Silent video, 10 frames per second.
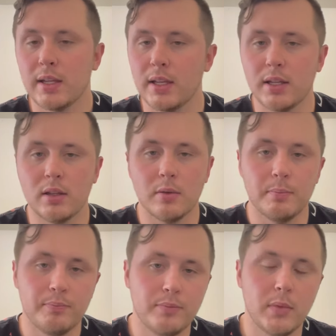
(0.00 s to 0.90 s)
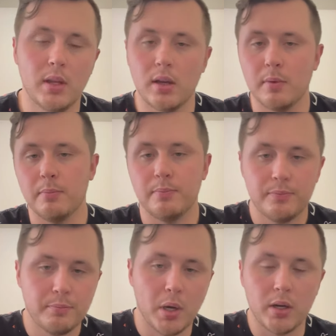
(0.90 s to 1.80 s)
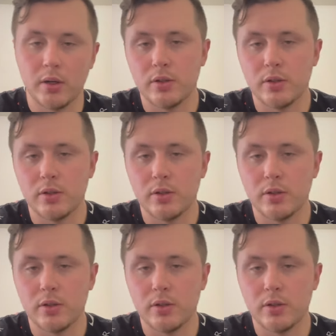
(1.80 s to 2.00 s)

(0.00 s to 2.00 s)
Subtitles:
getting the putter